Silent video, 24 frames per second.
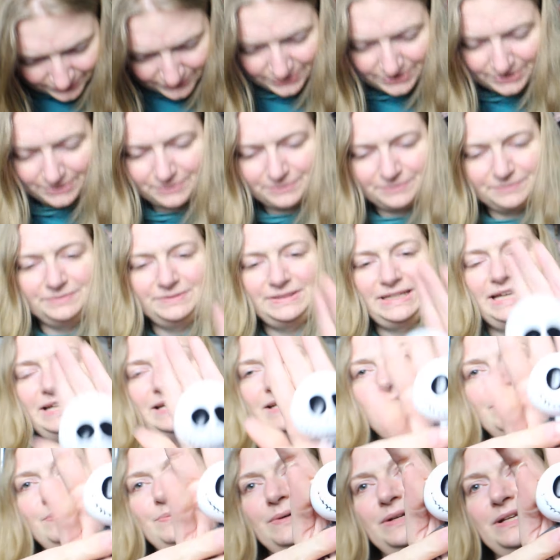So that
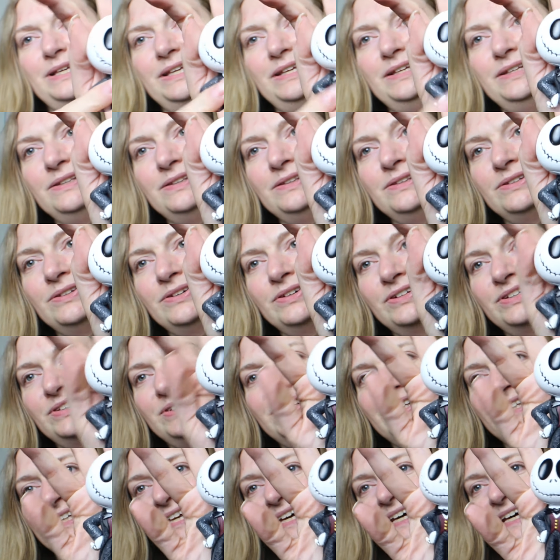is what he
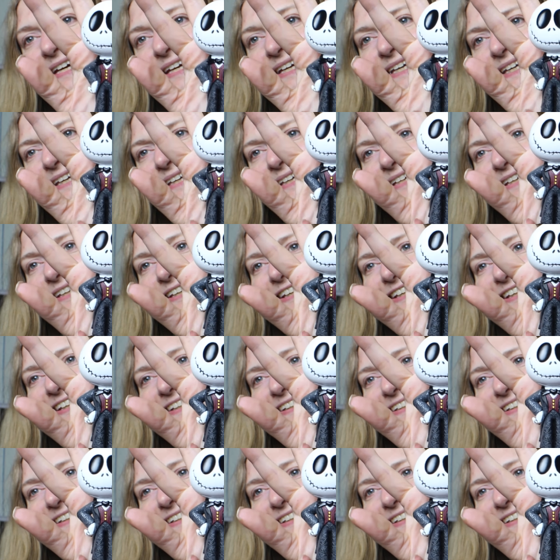looks like.